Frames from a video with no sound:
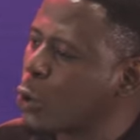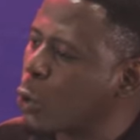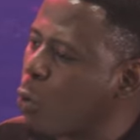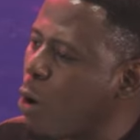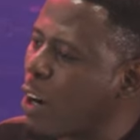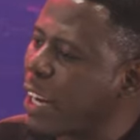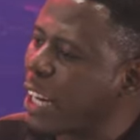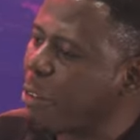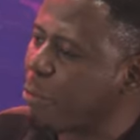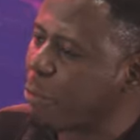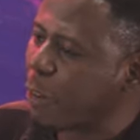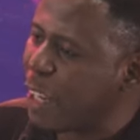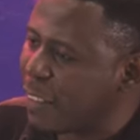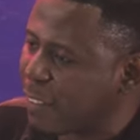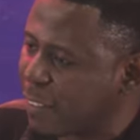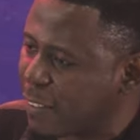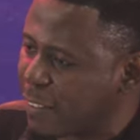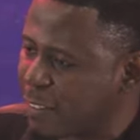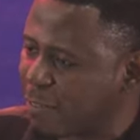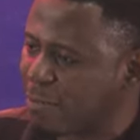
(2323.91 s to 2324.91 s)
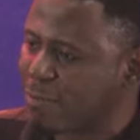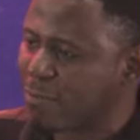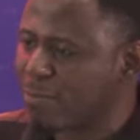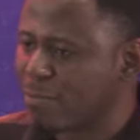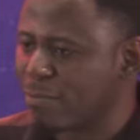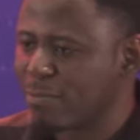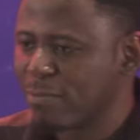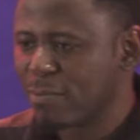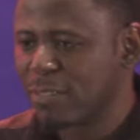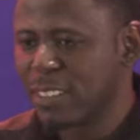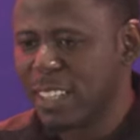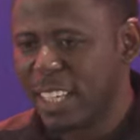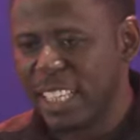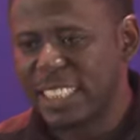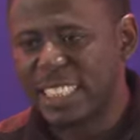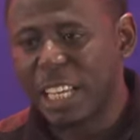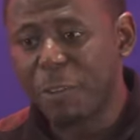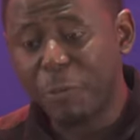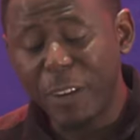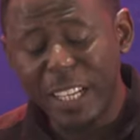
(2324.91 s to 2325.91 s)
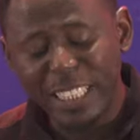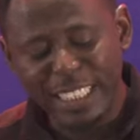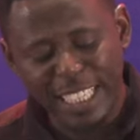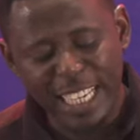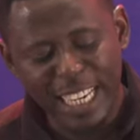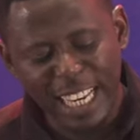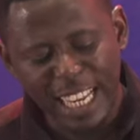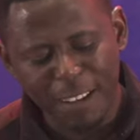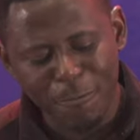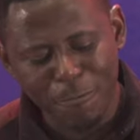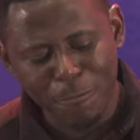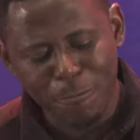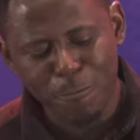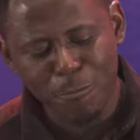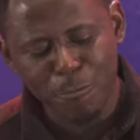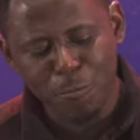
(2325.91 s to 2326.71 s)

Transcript: to walk in faith. It's a faith killer.